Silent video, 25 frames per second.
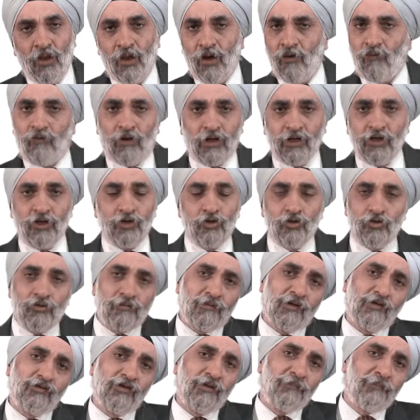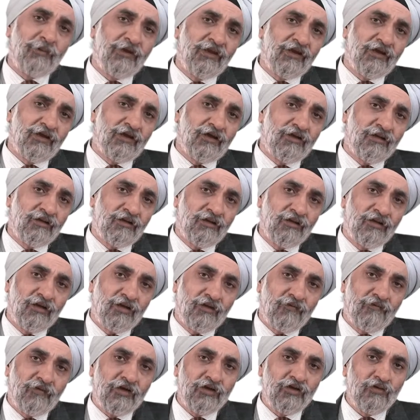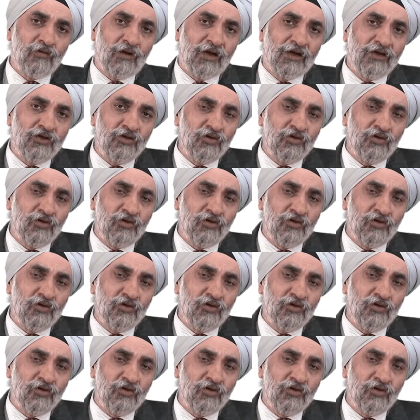What do you do about the period when you had